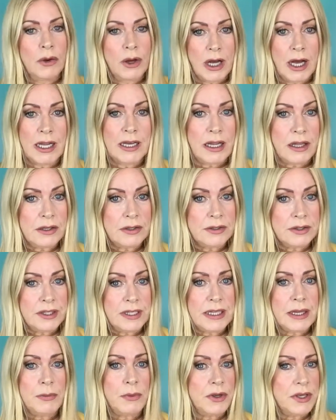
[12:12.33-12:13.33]
Another thing
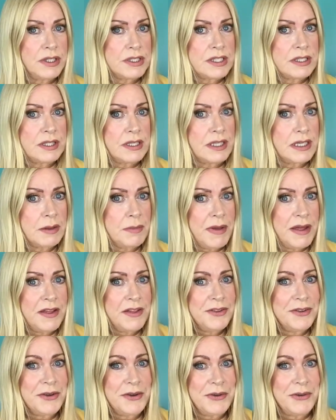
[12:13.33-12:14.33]
I want you to think about,
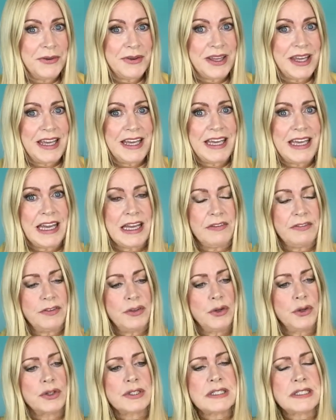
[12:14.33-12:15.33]
okay, if
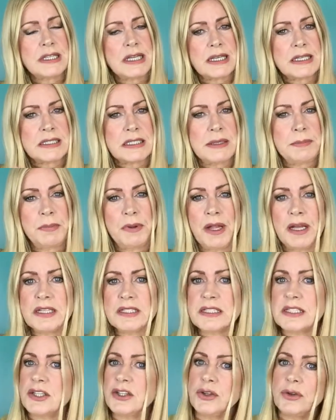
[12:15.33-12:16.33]
you're 60
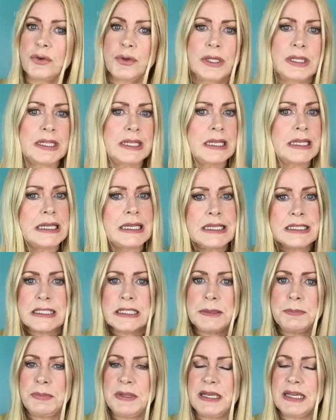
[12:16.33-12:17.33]
plus, you really need to
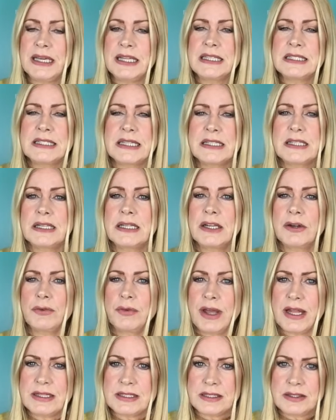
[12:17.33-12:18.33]
be considering
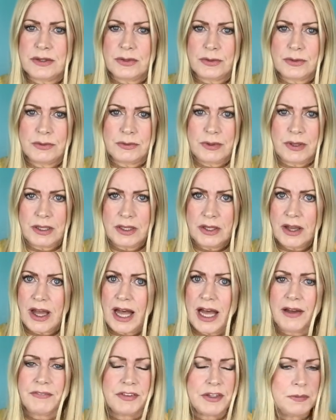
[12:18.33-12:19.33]
retinol. You
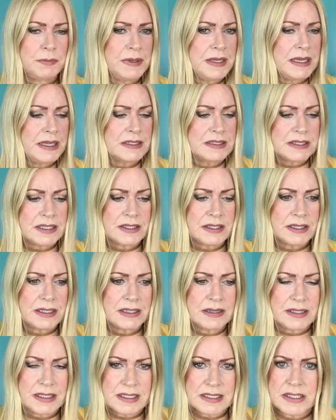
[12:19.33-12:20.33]
have to be considering
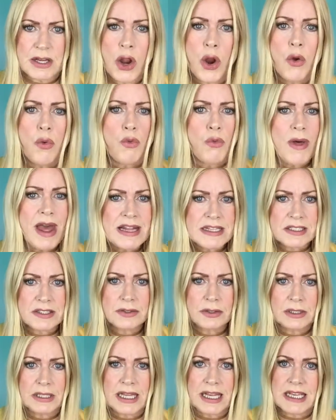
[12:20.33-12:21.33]
this.
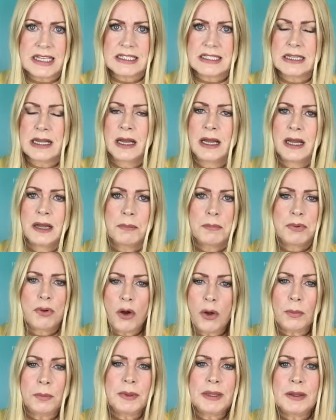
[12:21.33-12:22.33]
Retinol is
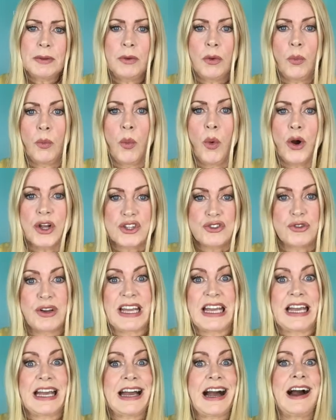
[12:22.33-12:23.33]
probably what's
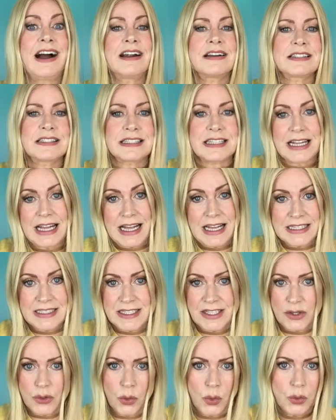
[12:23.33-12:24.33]
regarded as the
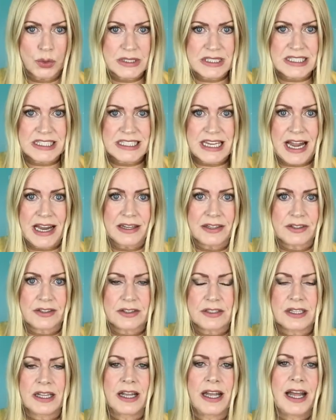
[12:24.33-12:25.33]
gold
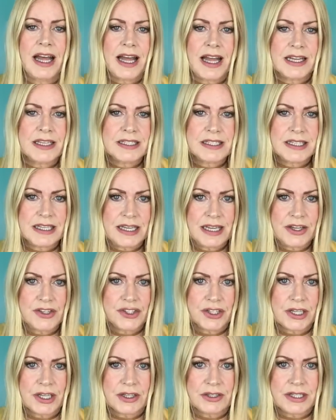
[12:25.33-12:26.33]
standard
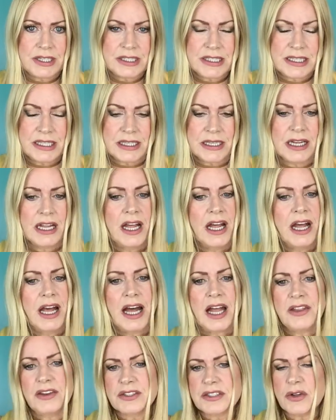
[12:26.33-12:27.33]
anti-aging ingredient,
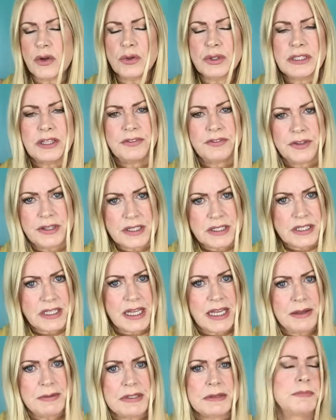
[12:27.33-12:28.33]
and there's all different
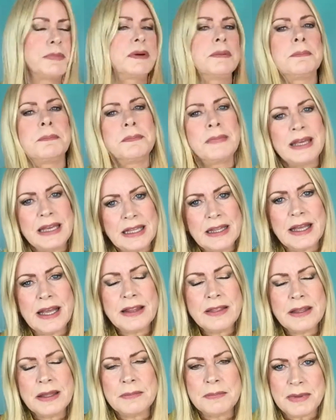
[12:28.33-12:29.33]
types, but
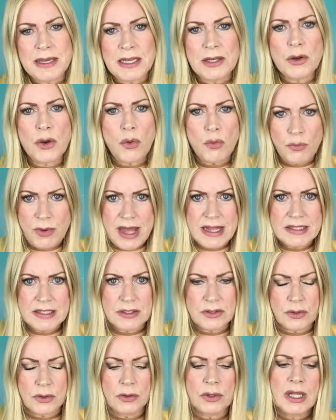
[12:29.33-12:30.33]
in the main,
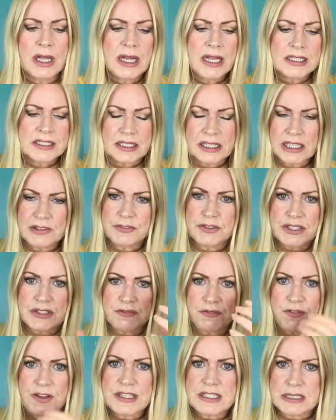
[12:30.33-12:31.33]
retinol delivers
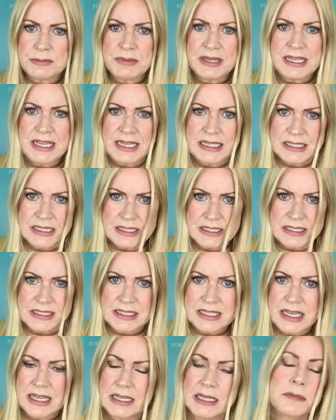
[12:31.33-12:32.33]
vitamin A to the
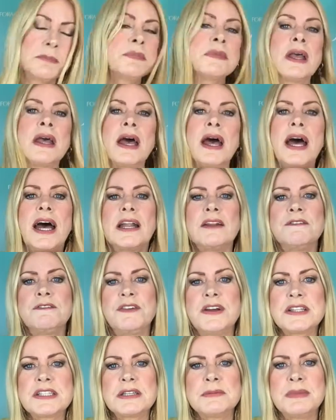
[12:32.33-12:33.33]
skin, and
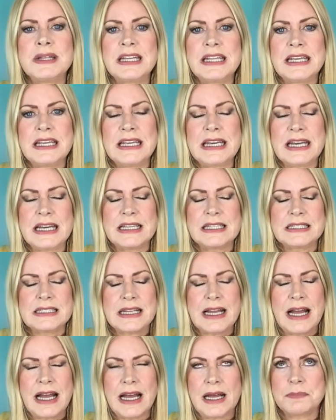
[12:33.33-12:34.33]
vitamin A is
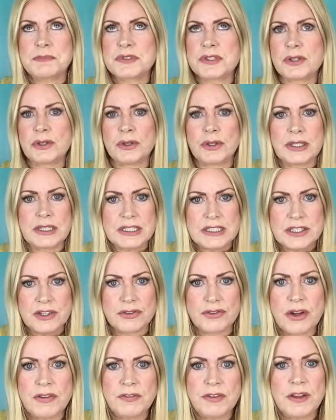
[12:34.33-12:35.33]
absolutely
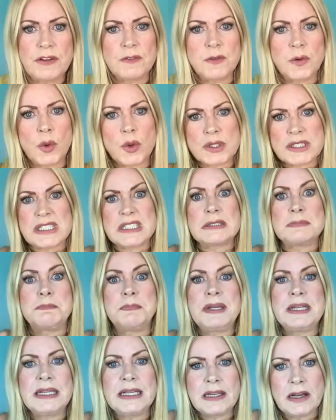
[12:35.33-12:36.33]
terrific for
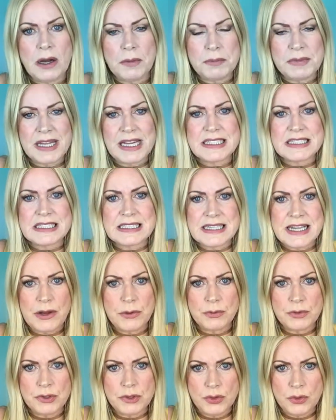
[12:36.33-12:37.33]
speeding up that cell
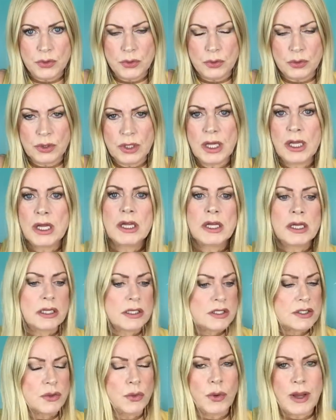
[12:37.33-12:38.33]
renewal.
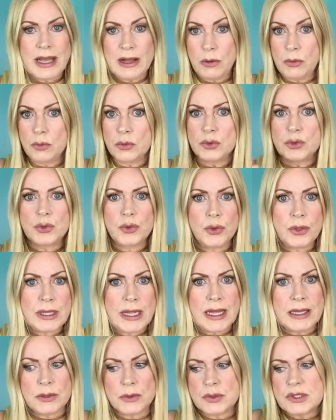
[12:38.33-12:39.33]
So it will do
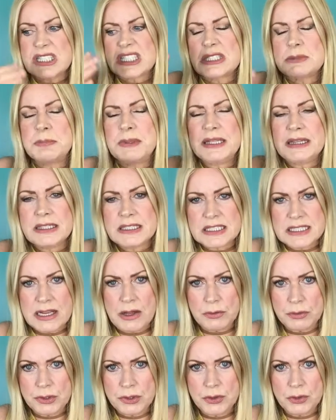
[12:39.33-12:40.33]
that, it will speed the cell
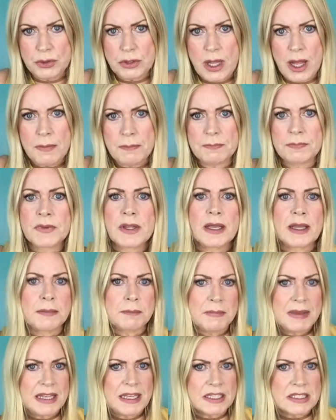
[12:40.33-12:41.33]
renewal up,
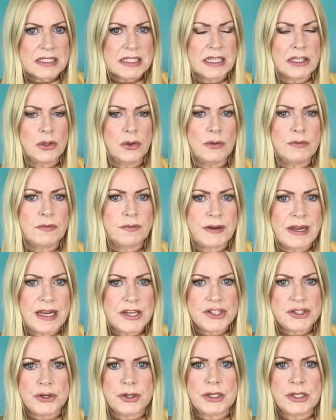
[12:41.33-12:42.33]
make your skin look
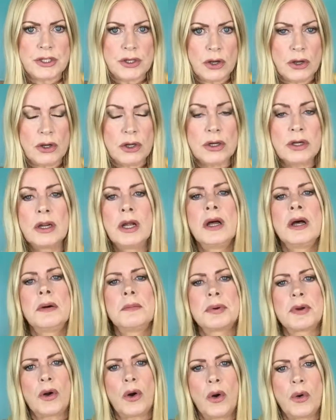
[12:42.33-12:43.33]
fresher and younger,
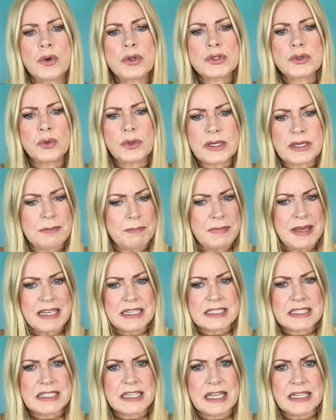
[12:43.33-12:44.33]
but it also makes
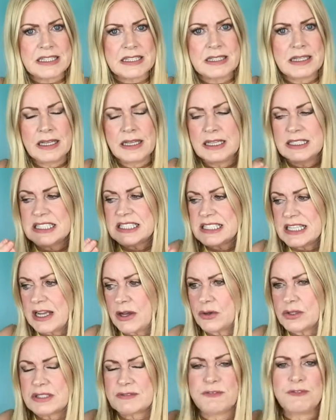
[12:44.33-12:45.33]
skin
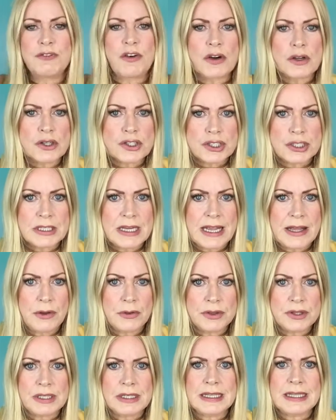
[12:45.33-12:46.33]
cells function
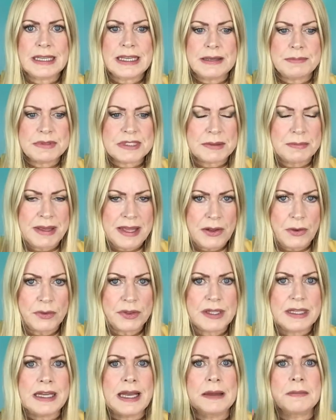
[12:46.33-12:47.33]
healthily, keeps them
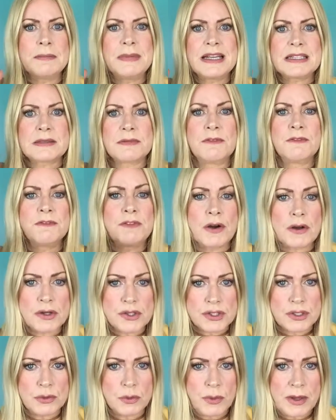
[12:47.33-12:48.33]
healthy and makes them
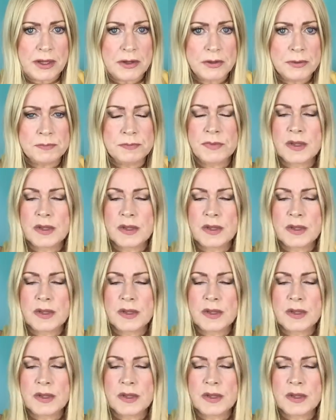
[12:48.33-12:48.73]
function well.